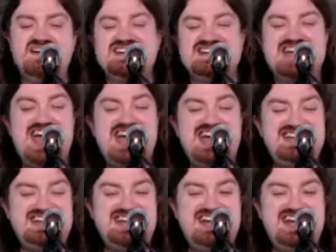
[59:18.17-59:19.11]
can
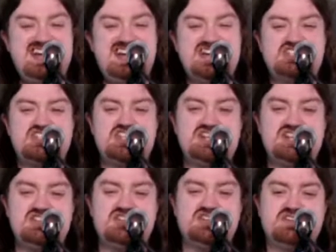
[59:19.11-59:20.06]
you hear your
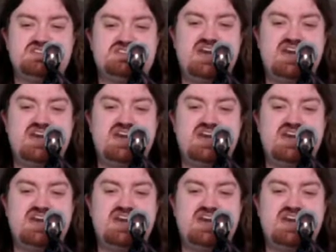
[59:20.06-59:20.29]
children